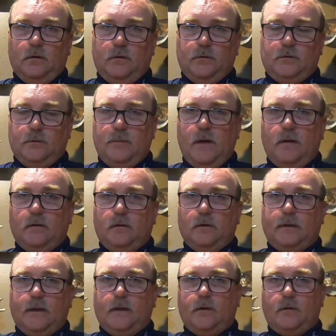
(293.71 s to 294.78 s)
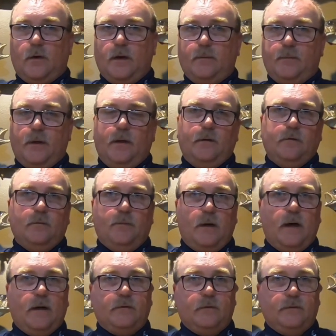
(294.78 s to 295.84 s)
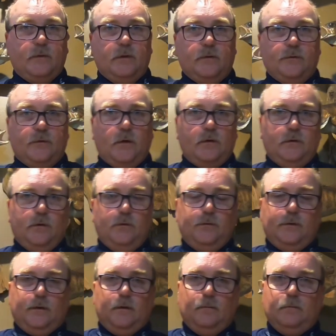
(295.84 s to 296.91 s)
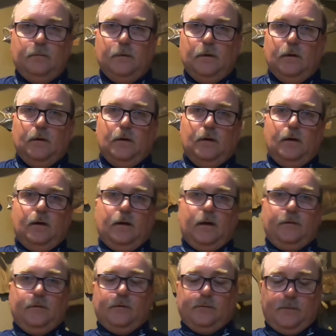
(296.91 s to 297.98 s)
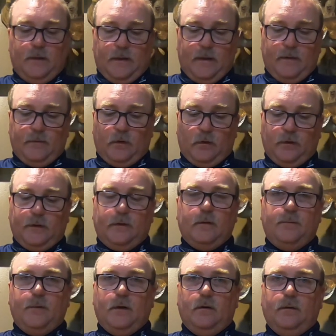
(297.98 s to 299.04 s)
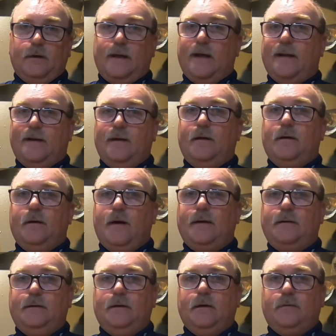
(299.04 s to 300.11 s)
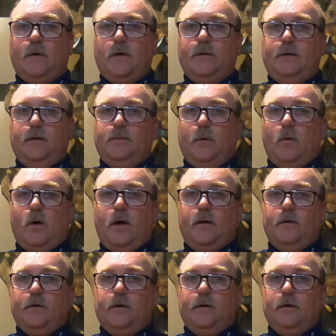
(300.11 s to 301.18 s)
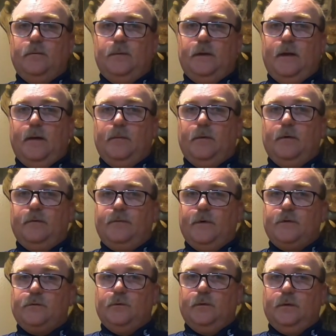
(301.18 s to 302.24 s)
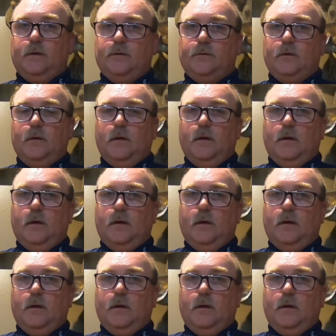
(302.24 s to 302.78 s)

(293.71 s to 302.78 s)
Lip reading: You should be able to look at a crankbait in your box if you're going to start using them and just being able to look at the bill to kind of get an idea of how deep a water you're going to be able to fish with this.